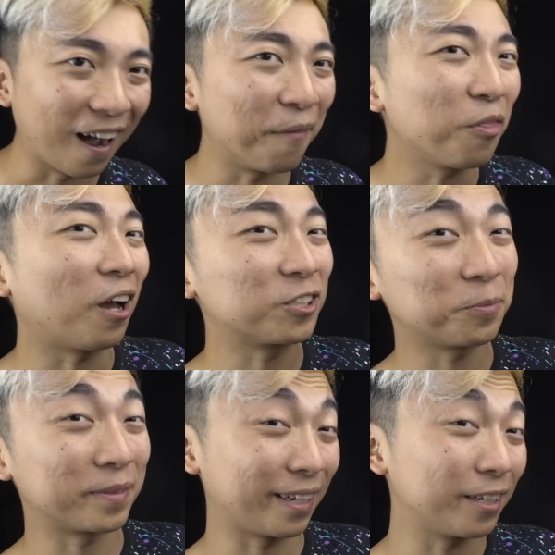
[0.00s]
I'm not
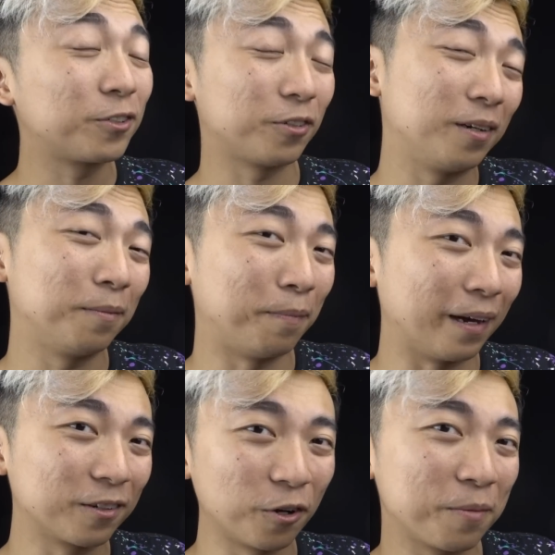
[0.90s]
100% sure,
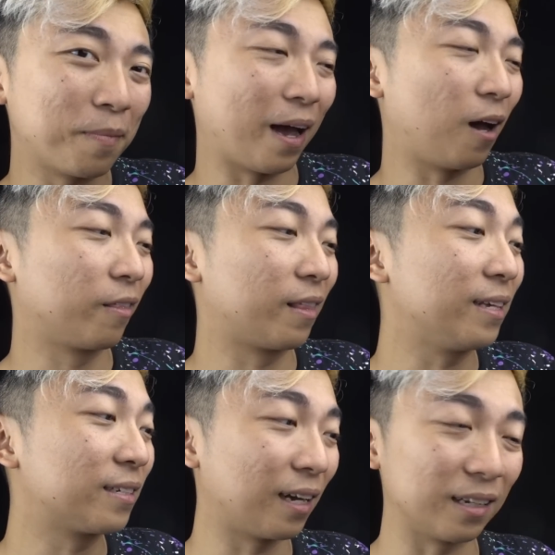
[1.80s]
but going by how
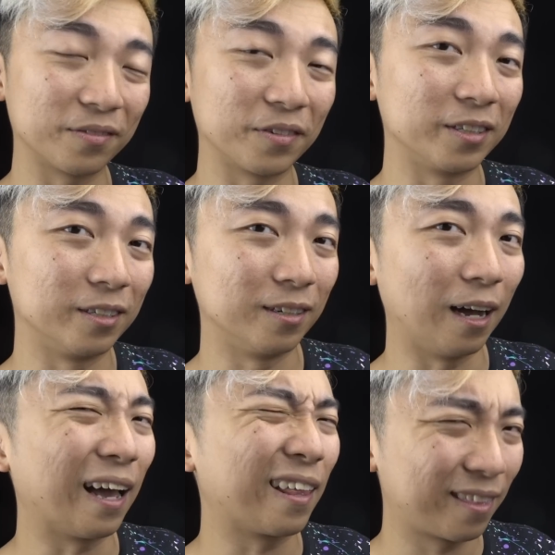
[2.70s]
these cards feel,
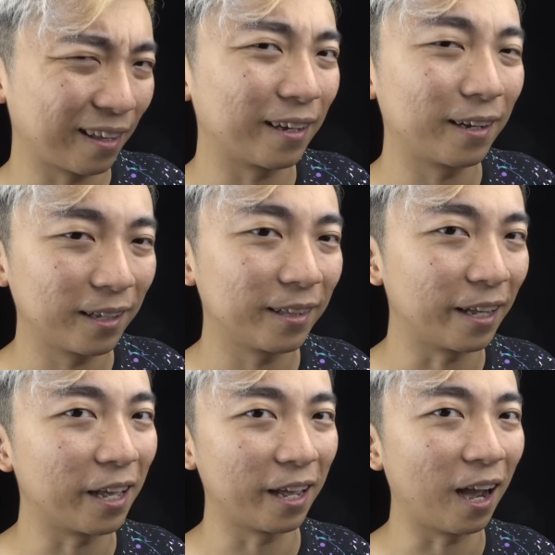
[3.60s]
I think
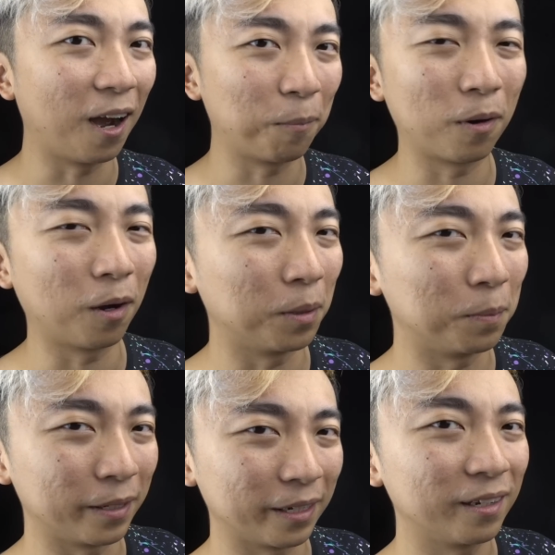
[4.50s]
they are
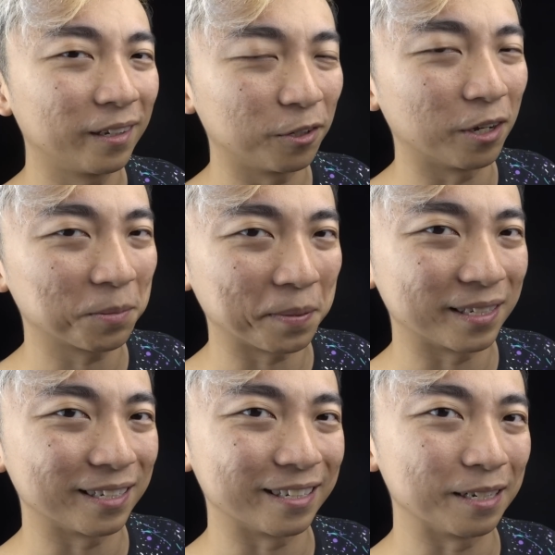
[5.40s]
probably
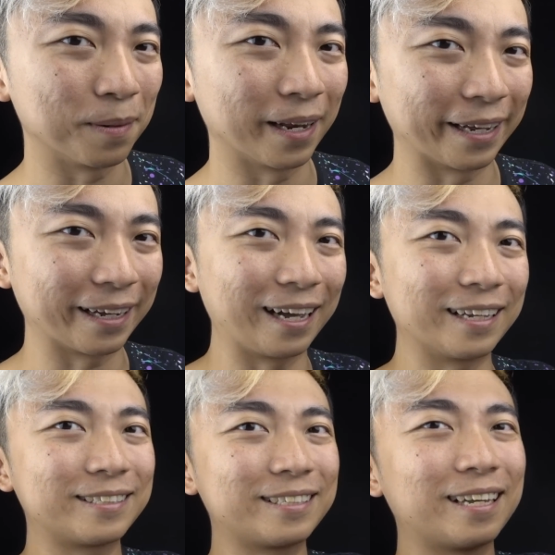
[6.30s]
USPCC playing
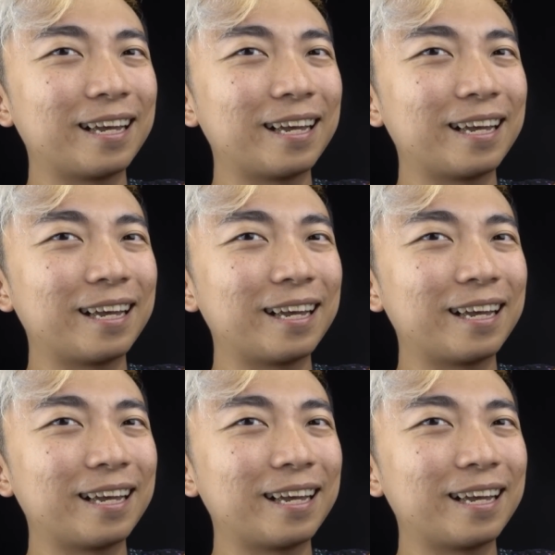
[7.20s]
cards.